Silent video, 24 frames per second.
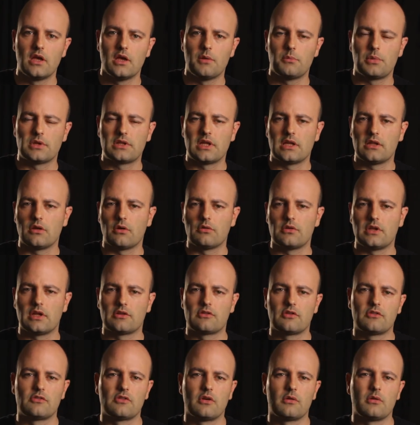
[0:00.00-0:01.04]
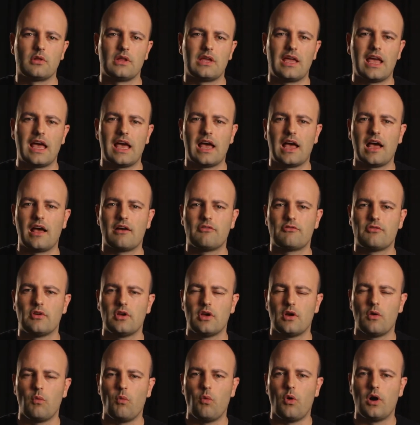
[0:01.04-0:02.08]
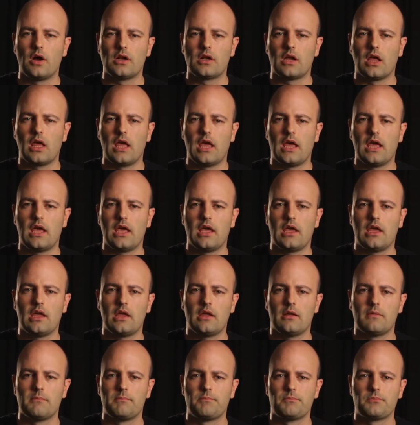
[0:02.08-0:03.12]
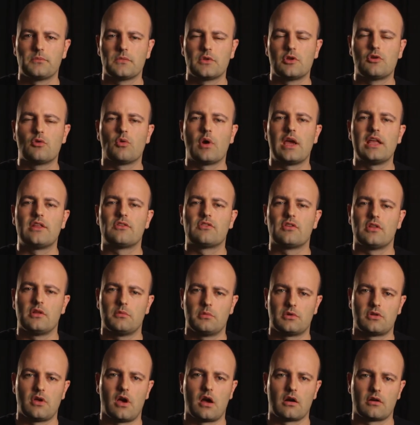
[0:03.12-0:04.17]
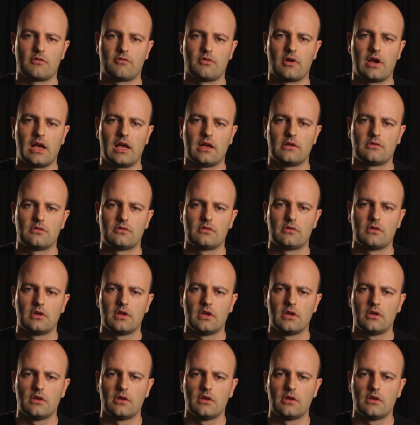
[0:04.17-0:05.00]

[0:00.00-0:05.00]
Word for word: but they don't necessarily have what a great cinematographer has.